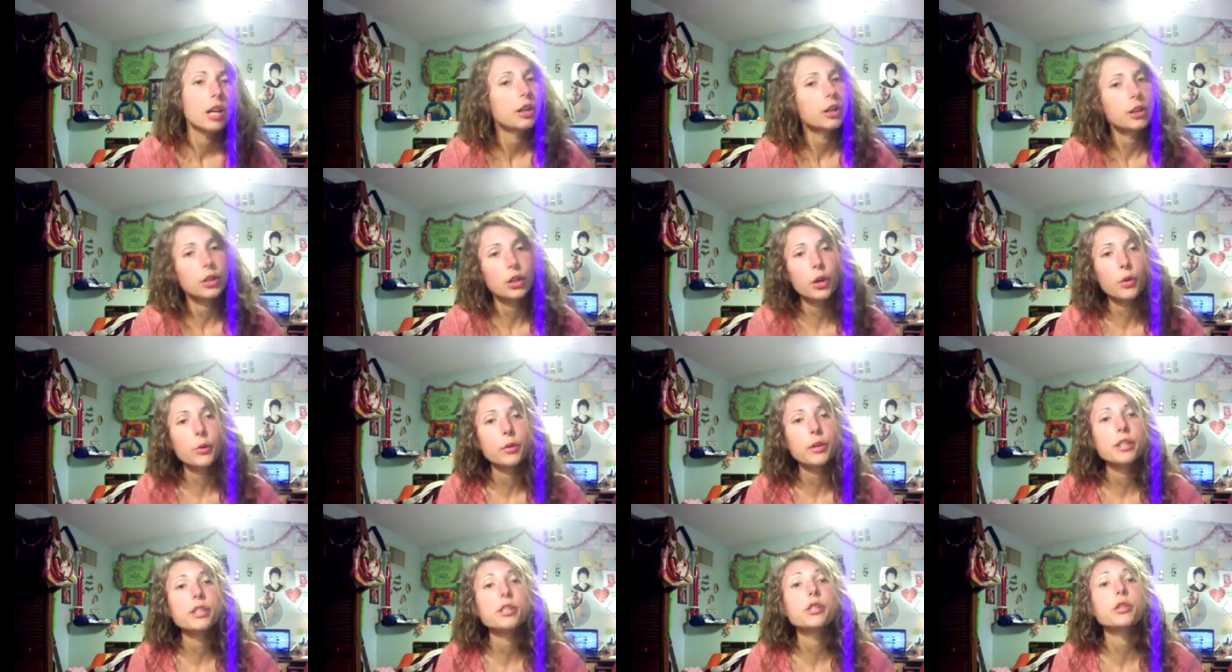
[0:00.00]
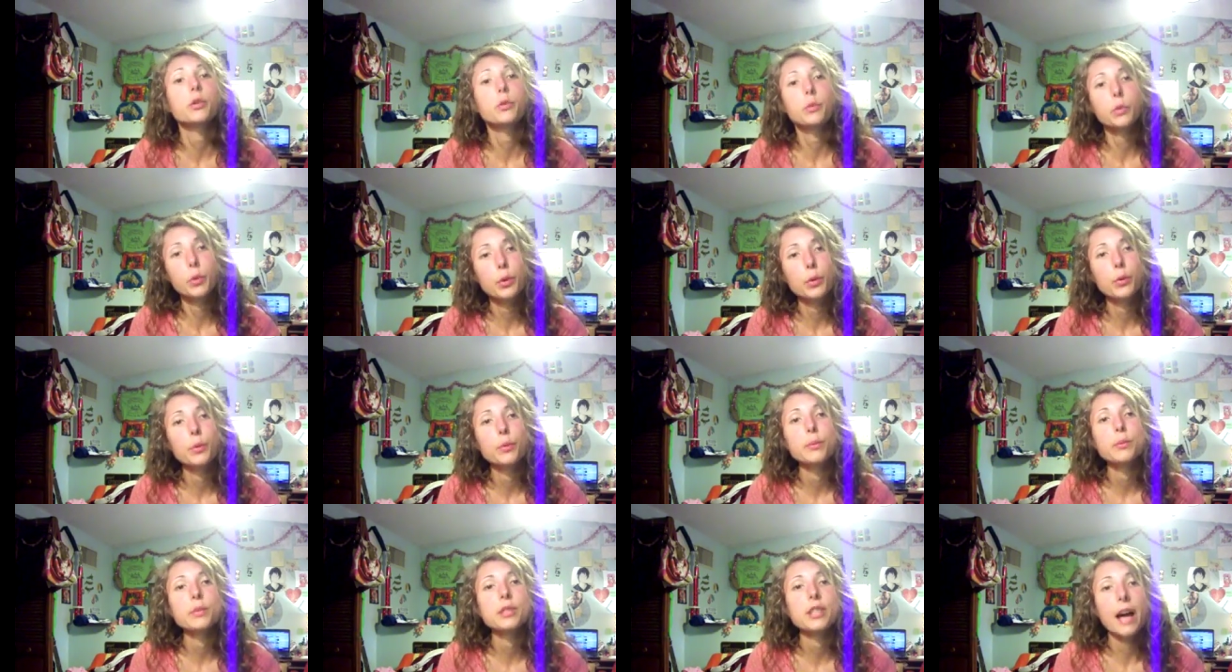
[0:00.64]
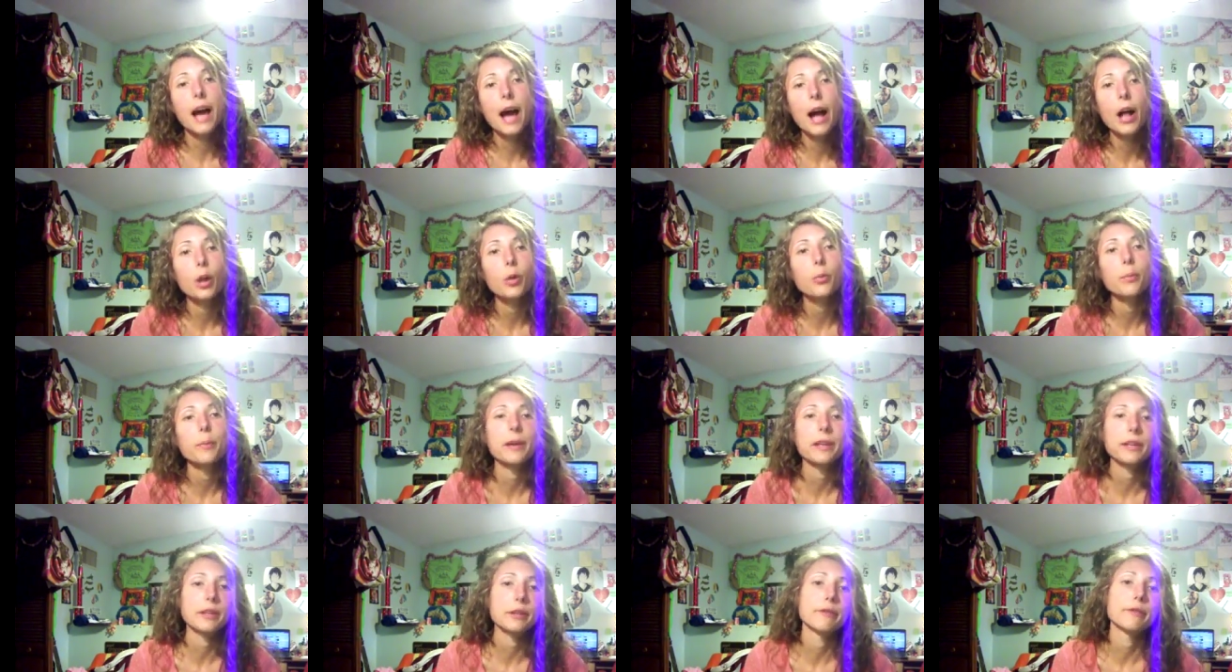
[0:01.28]
You don't need your room to help
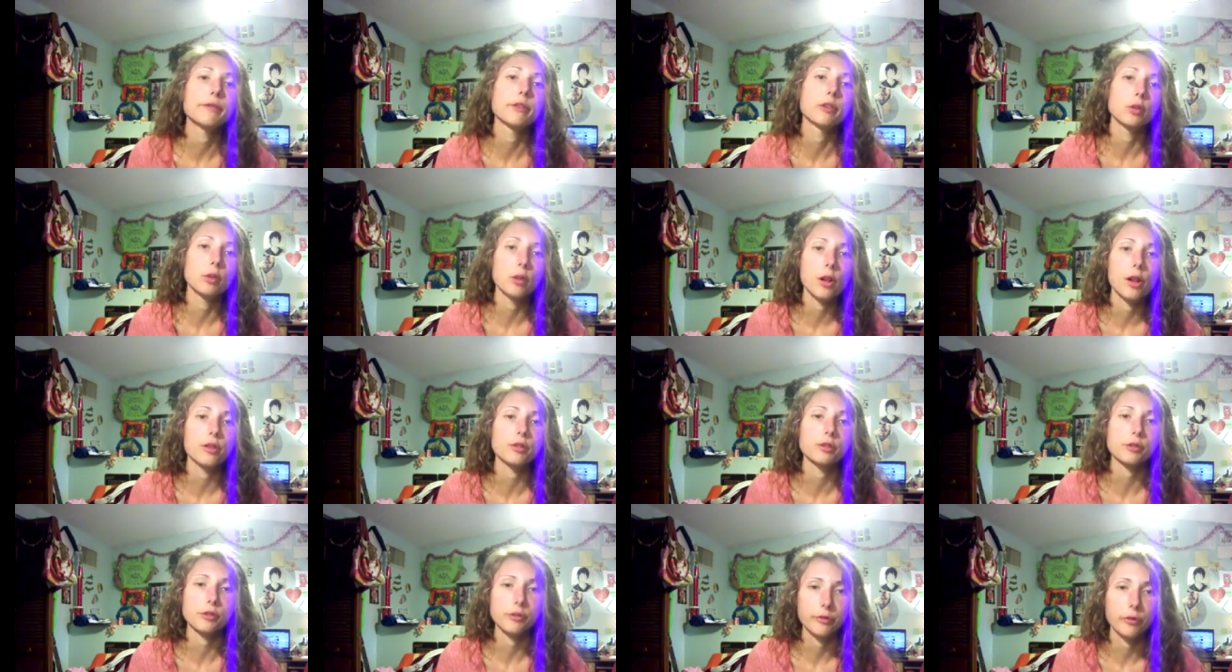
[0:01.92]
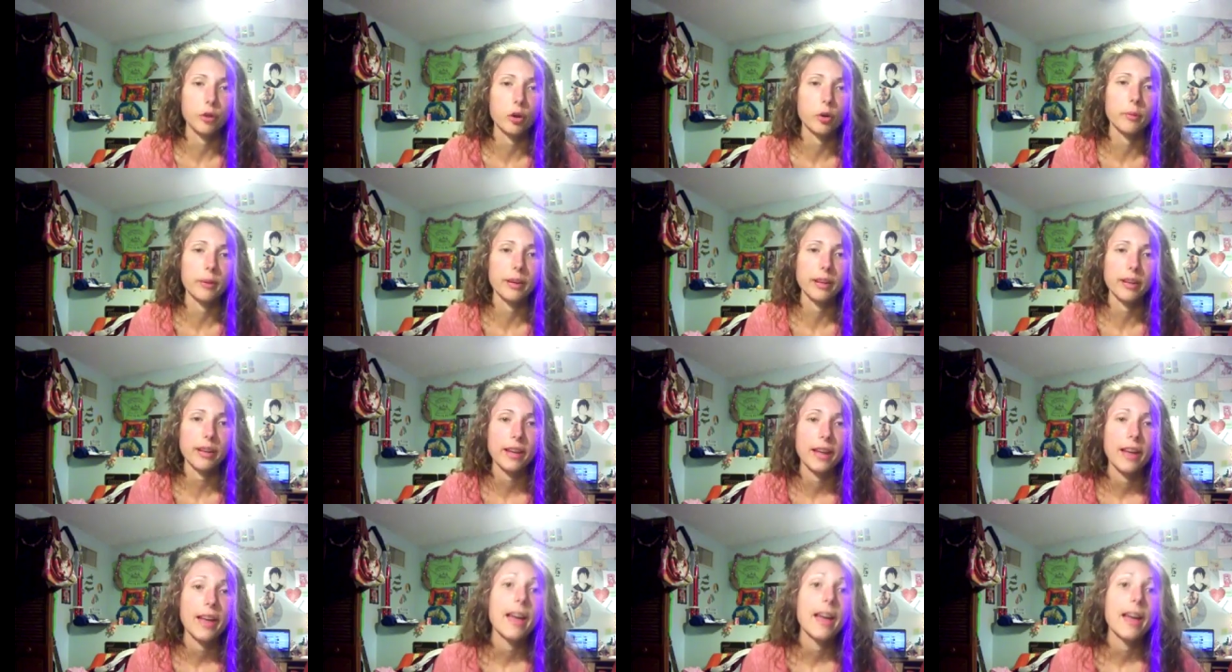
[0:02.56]
make you feel claustrophobic.